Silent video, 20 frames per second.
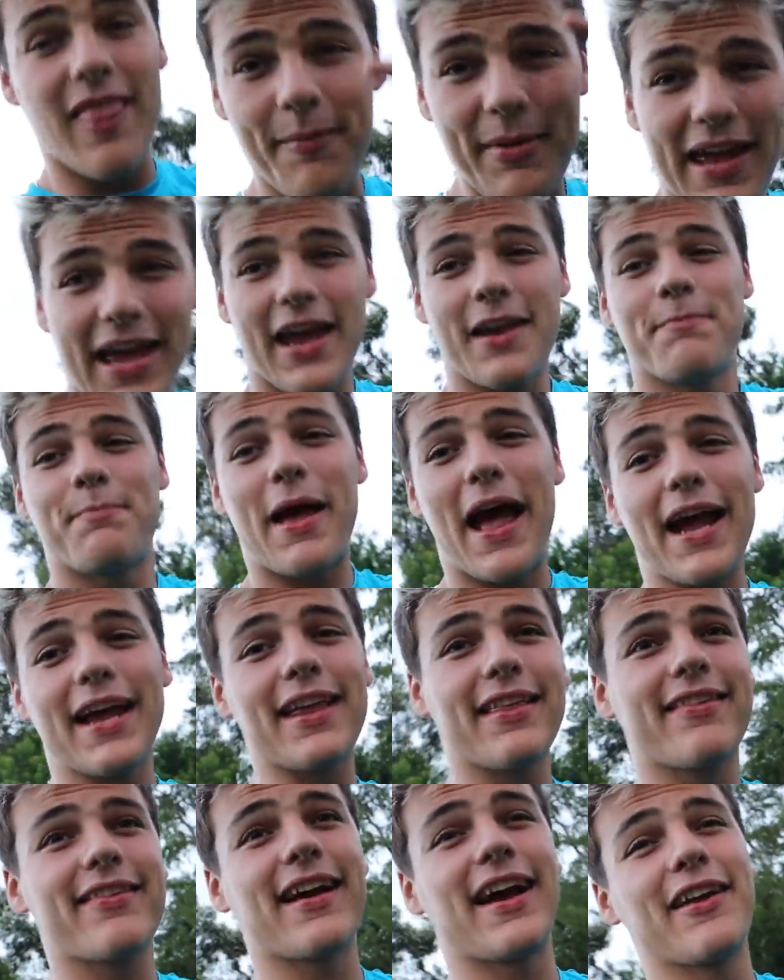let me head
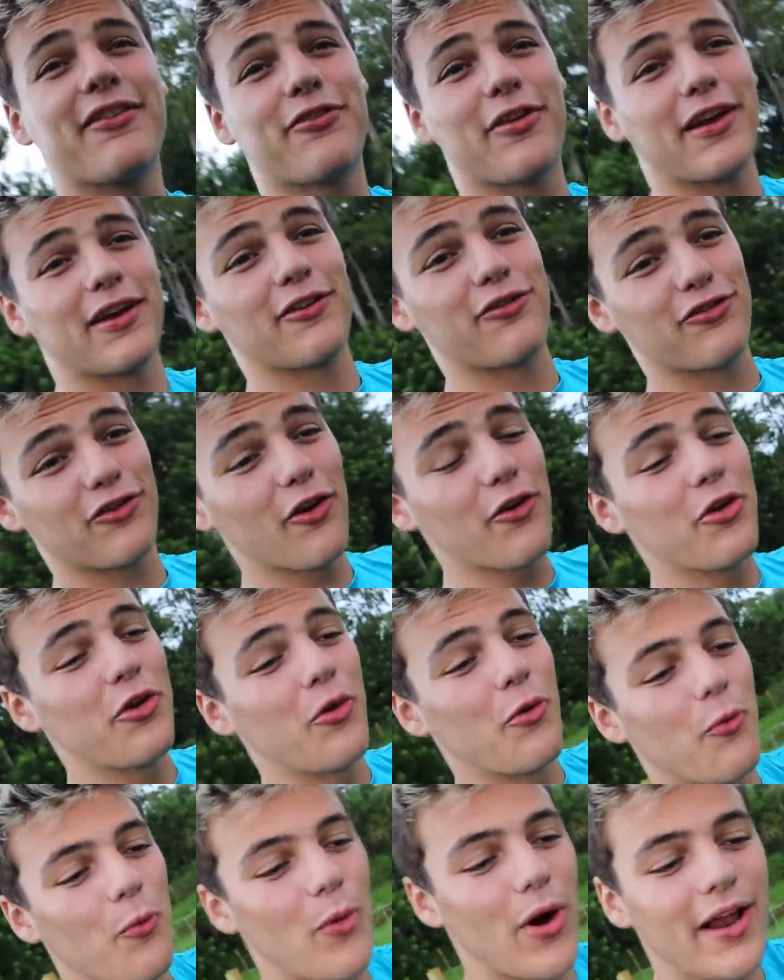back inside so I can show
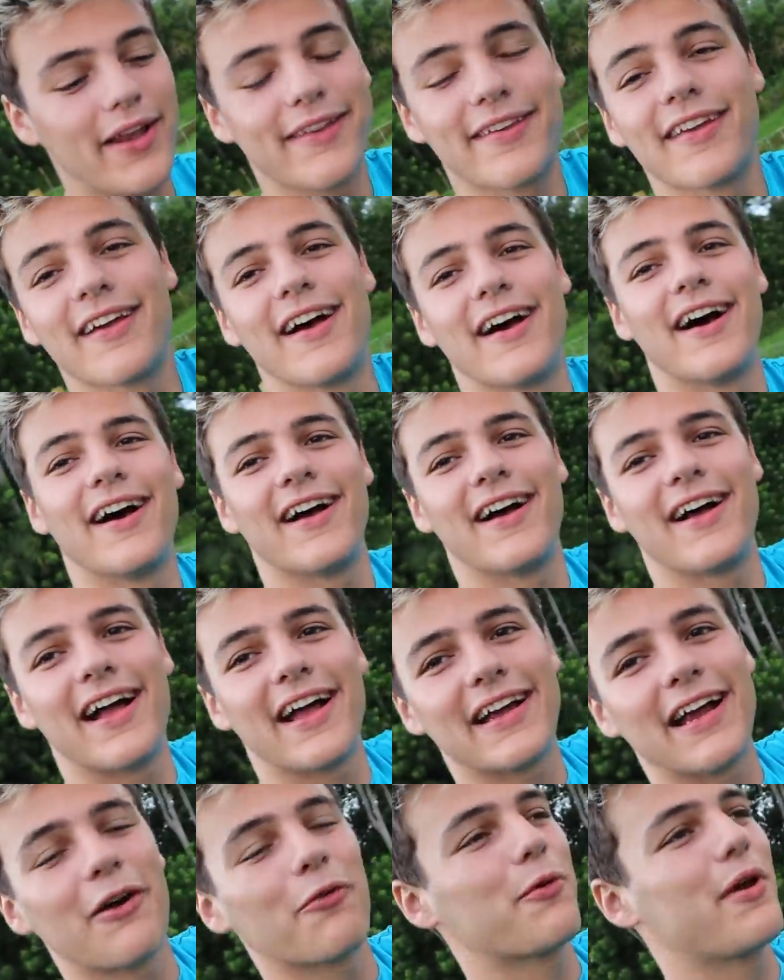you what
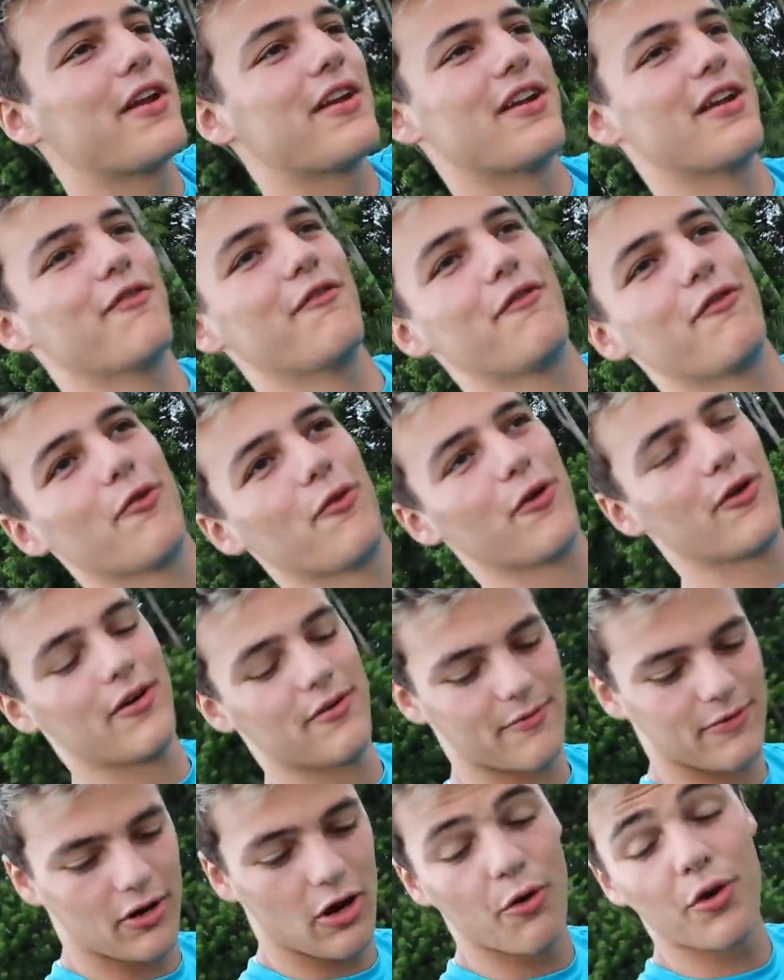I got written up for,
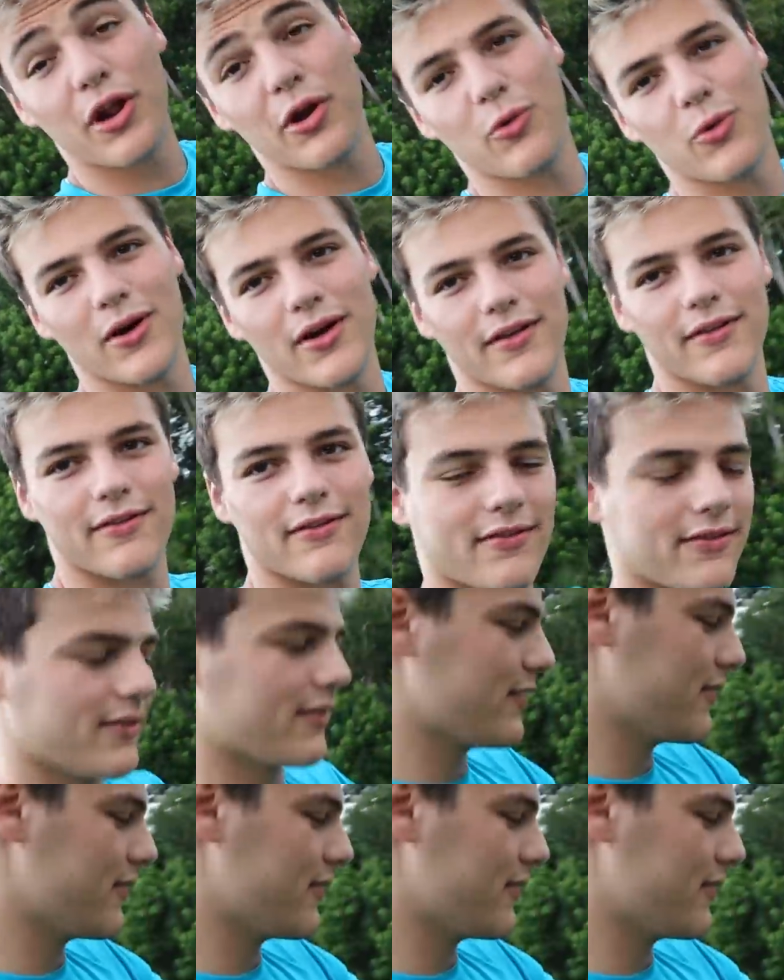coding-wise.